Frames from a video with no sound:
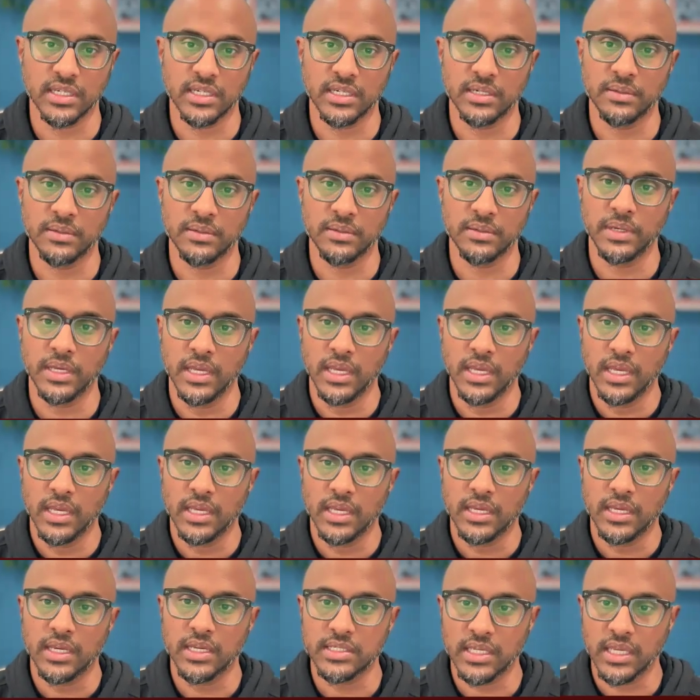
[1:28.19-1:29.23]

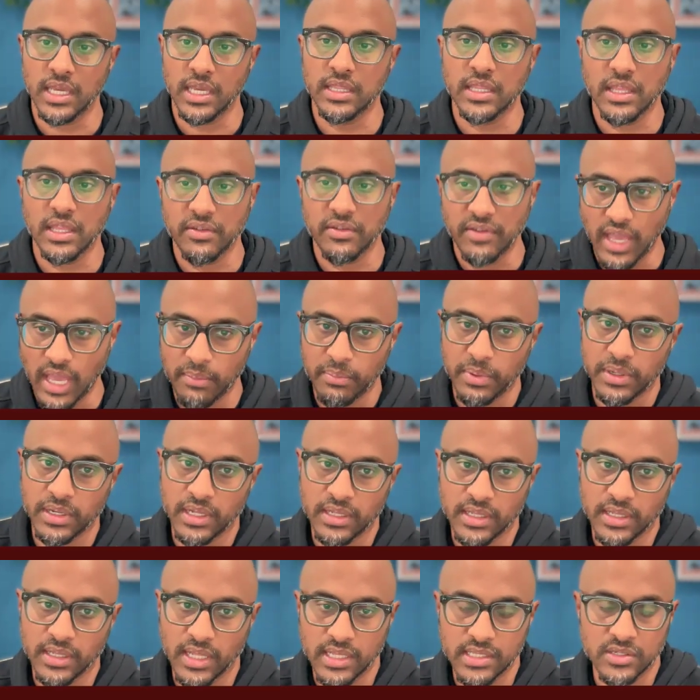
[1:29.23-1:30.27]
because again, they've
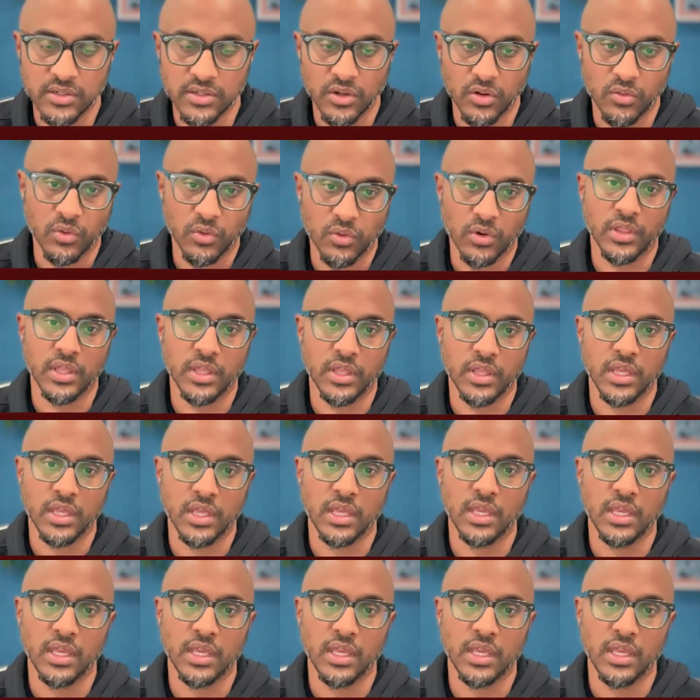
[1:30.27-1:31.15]
happened and that's noteworthy.